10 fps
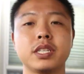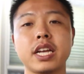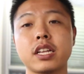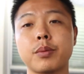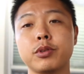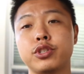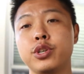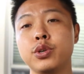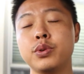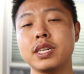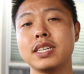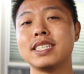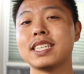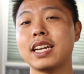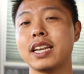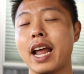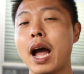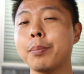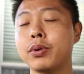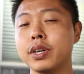Mistake number two is
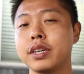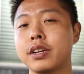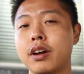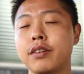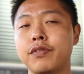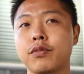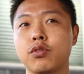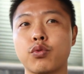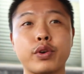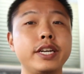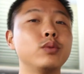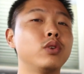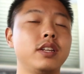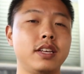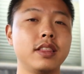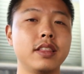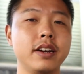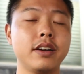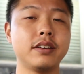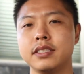not putting enough green wood in
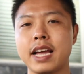there.